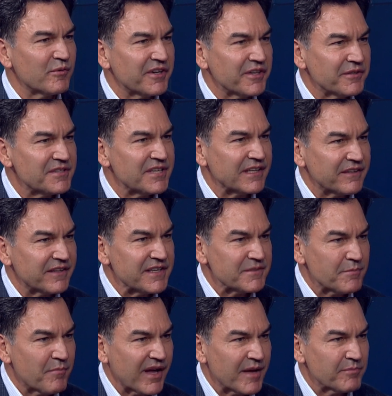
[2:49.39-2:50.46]
where utilities
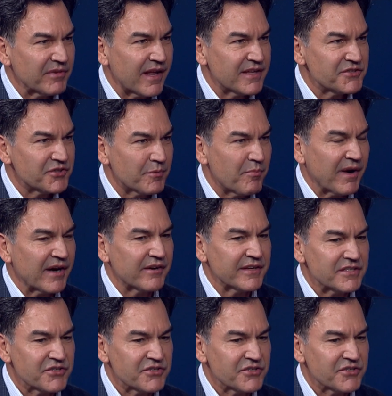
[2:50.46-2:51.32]
and pipelines are buried.